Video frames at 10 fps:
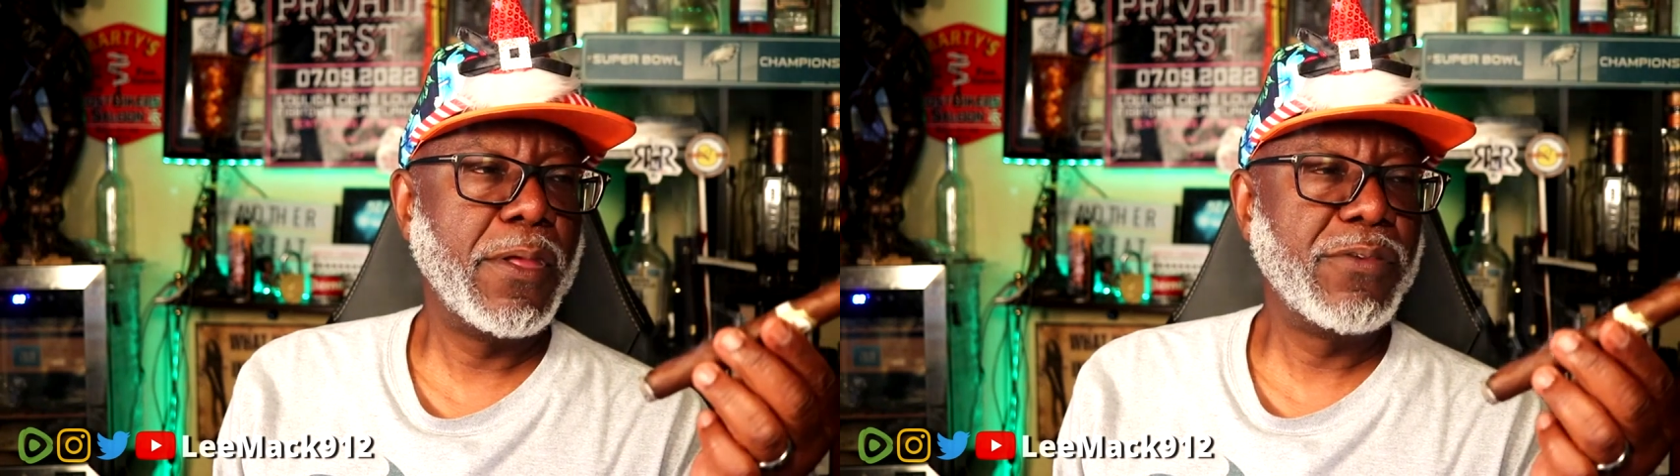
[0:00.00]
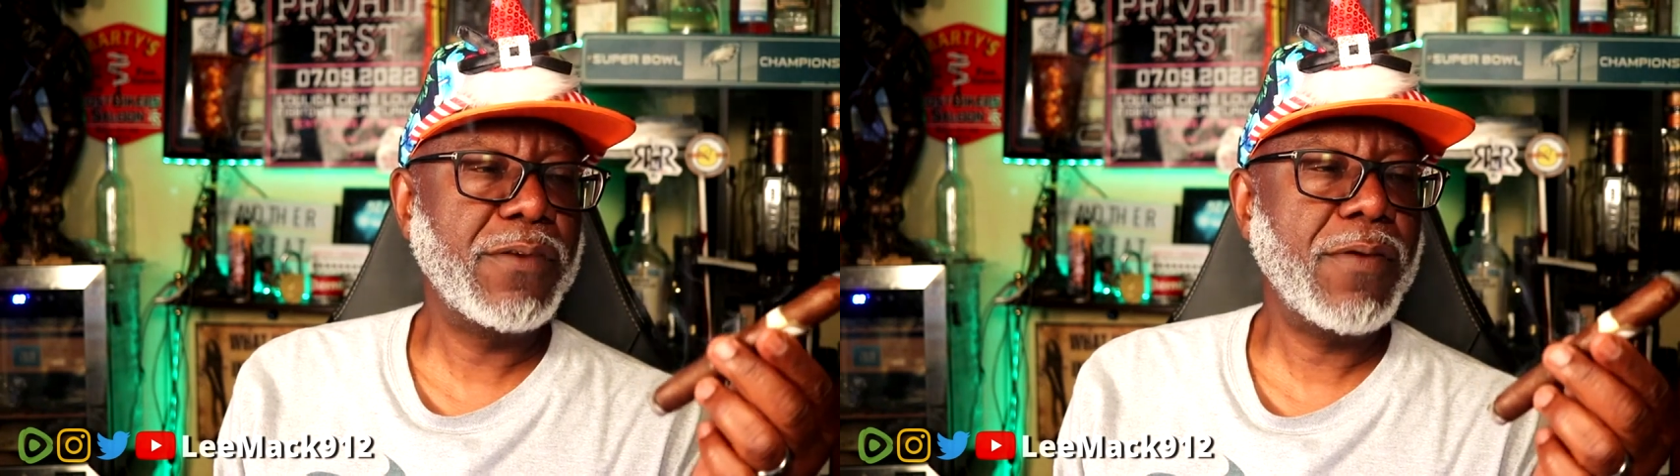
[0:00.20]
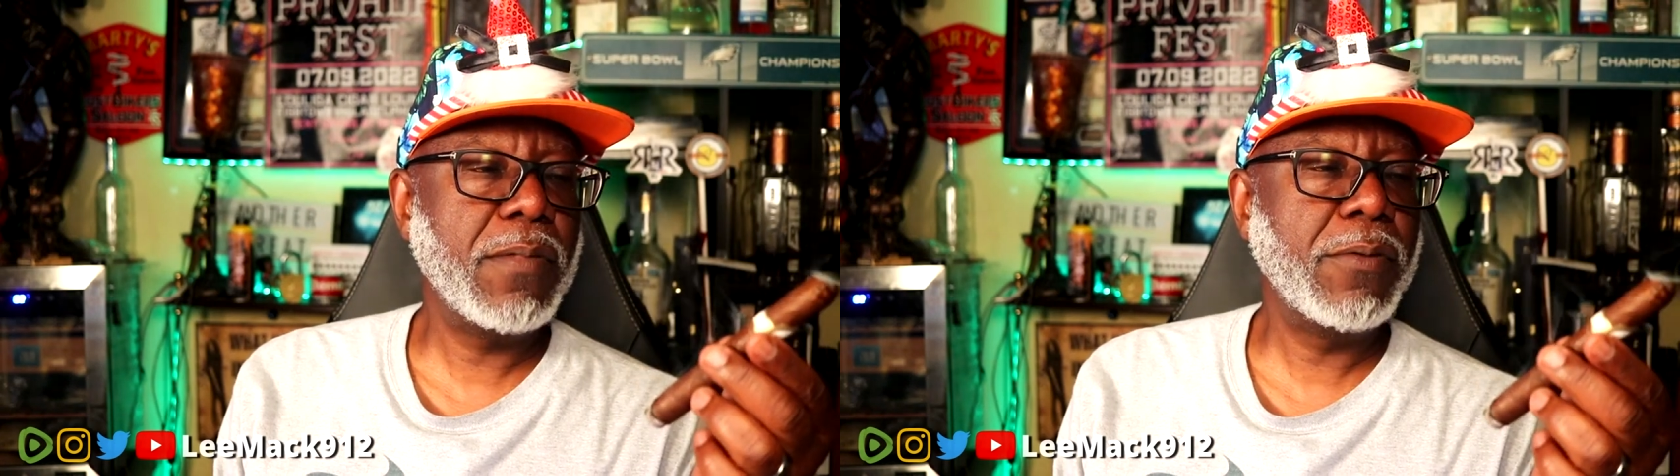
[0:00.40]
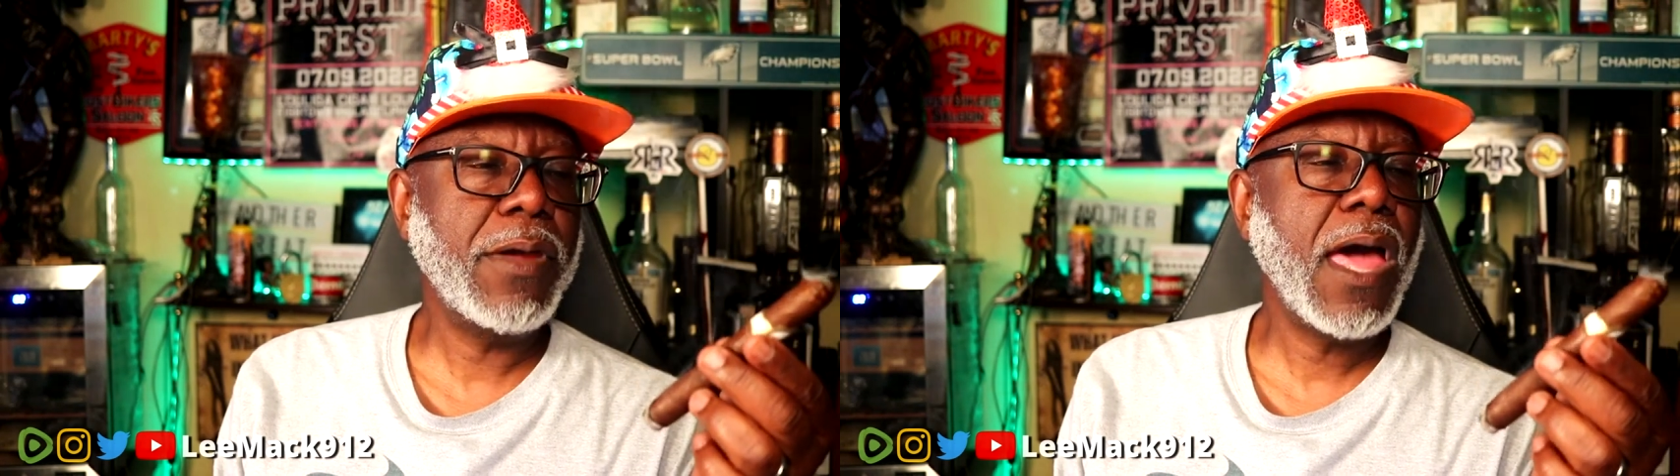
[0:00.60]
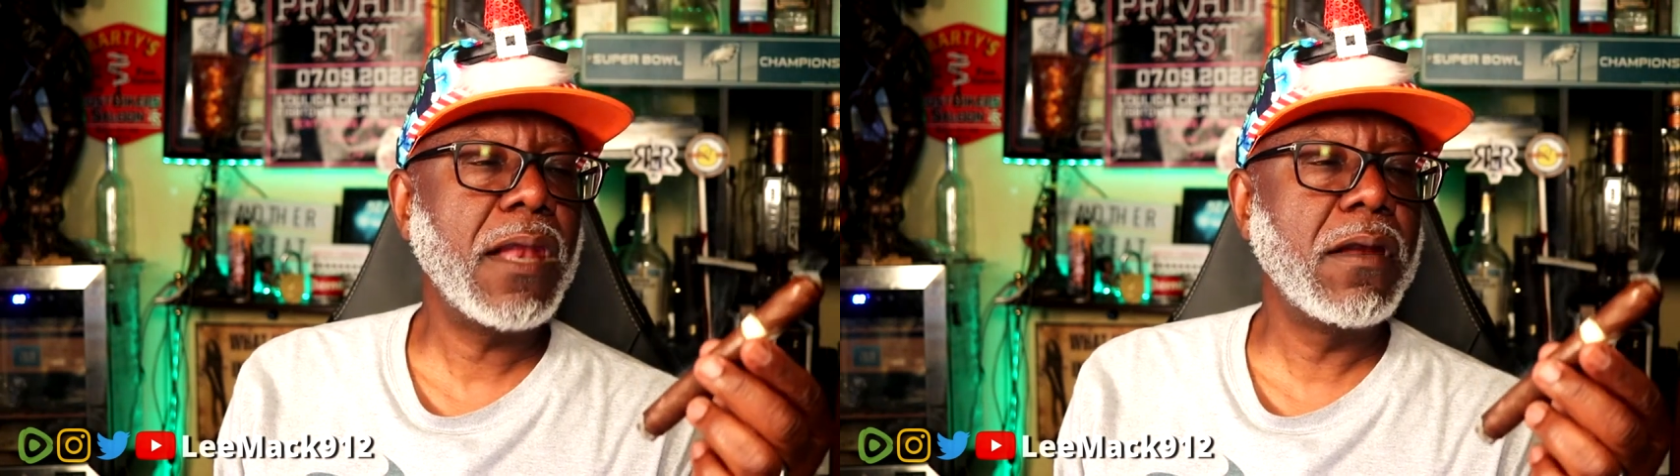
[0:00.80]
See, family,
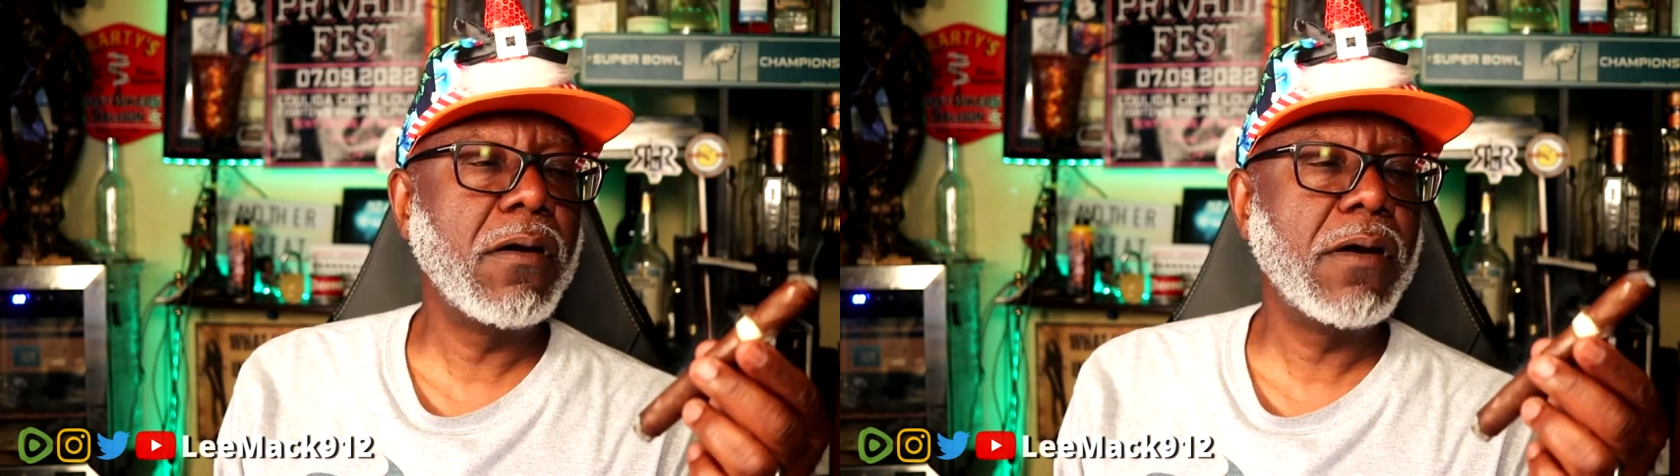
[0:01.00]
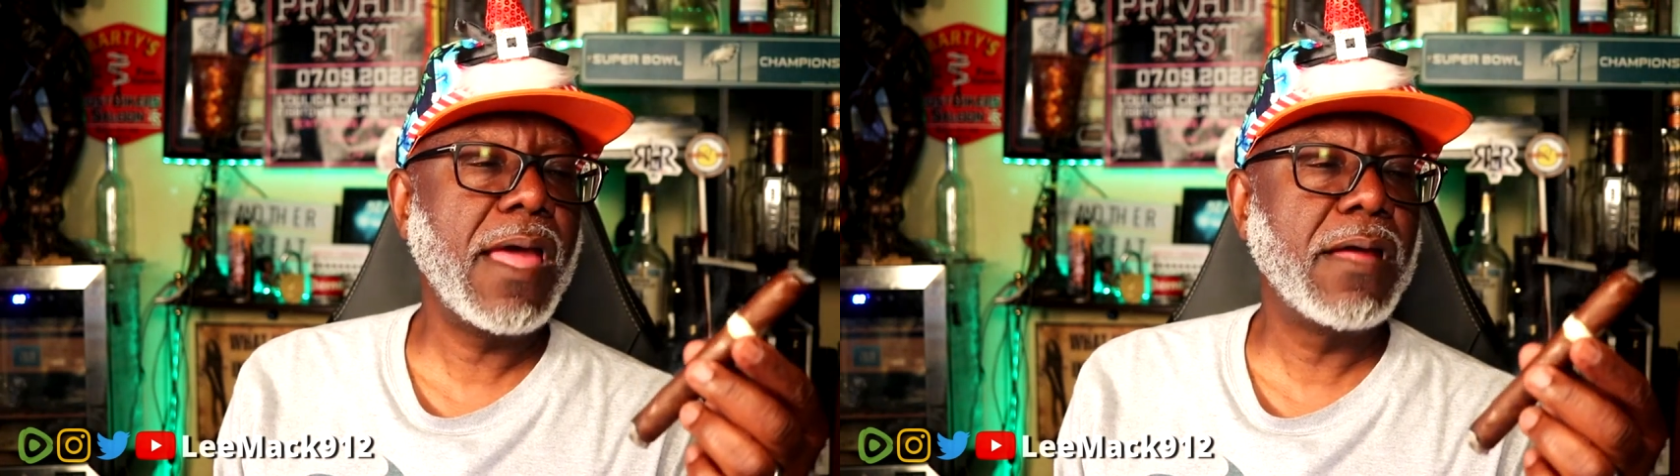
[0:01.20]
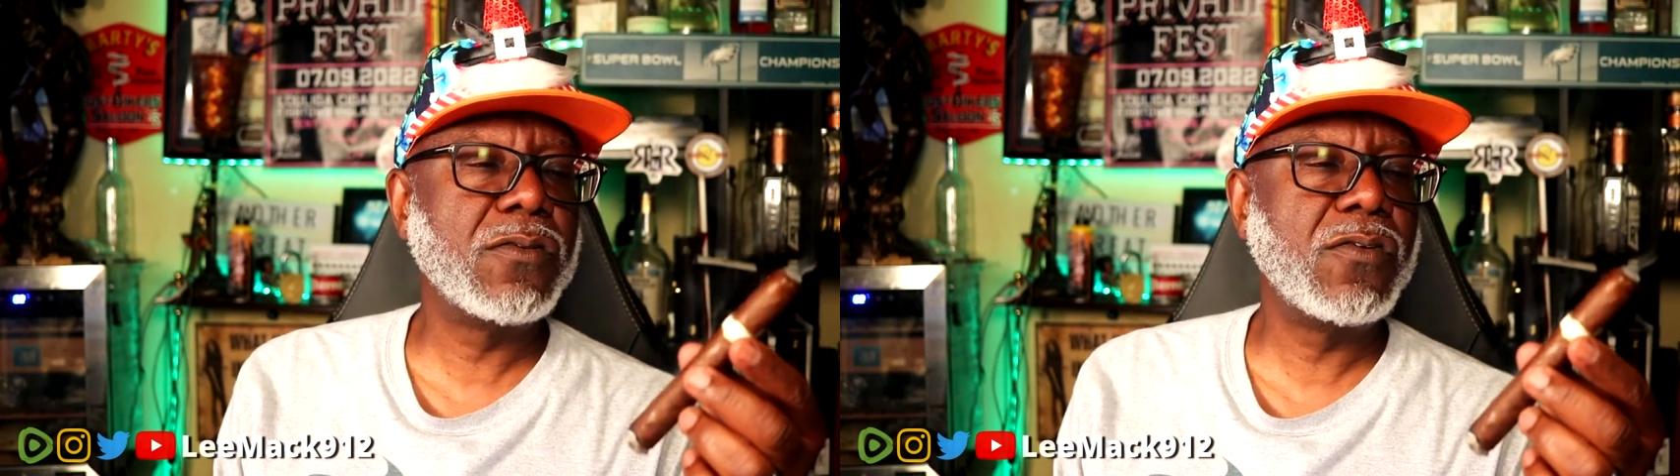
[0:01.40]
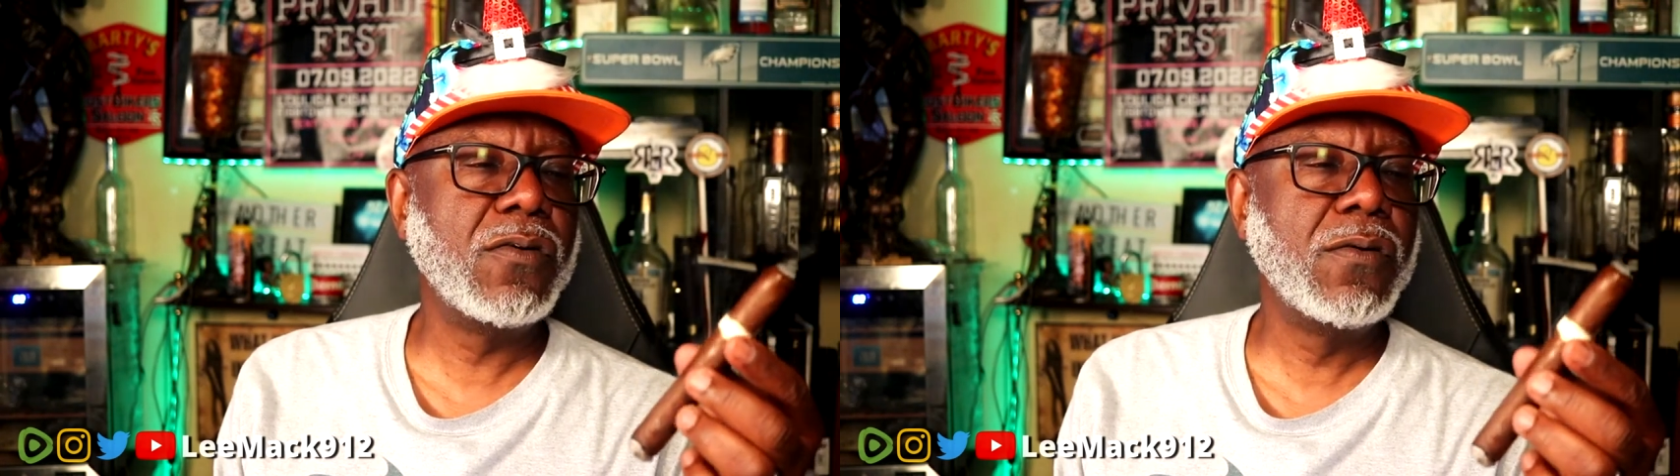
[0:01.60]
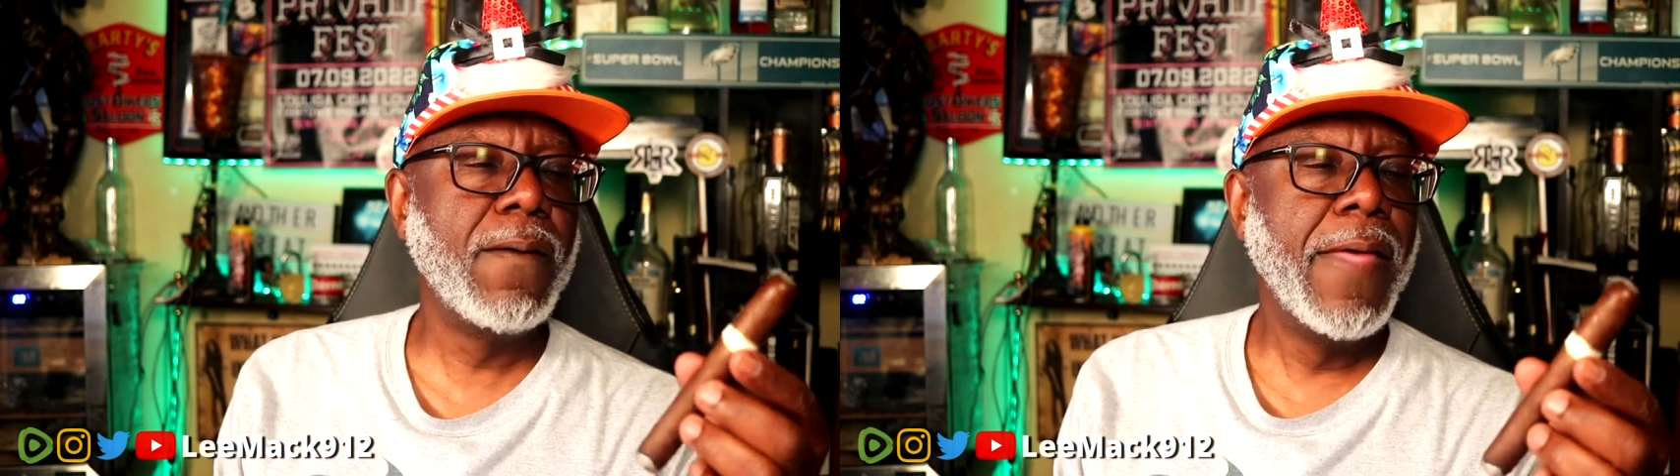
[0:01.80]
we got to learn how
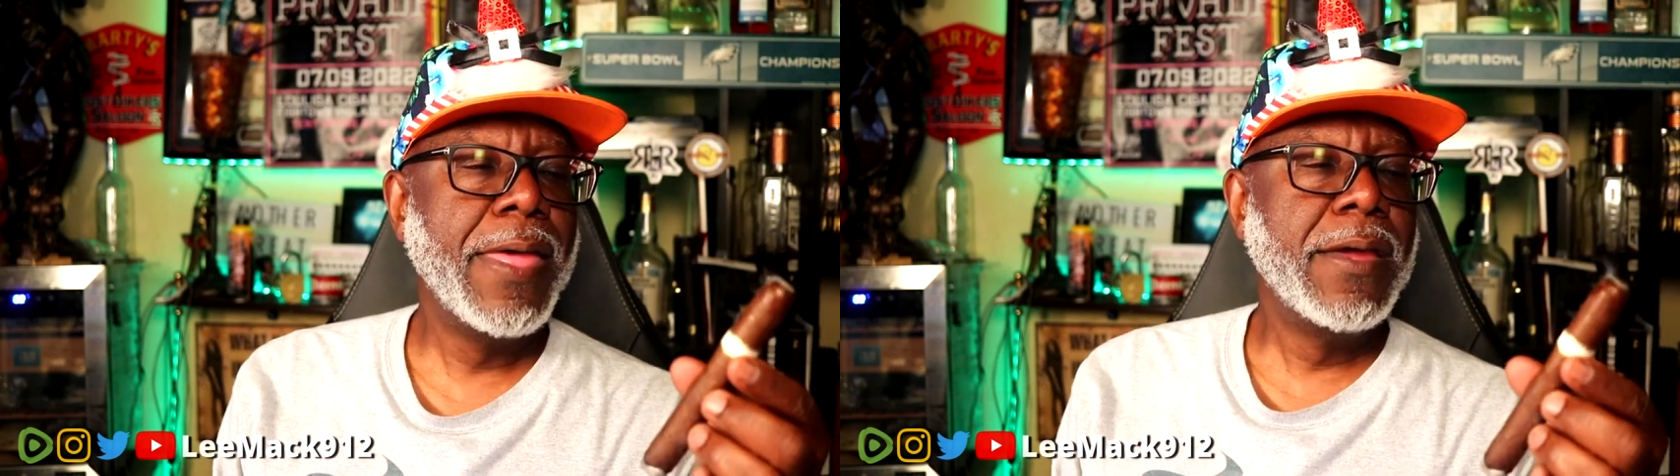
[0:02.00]
to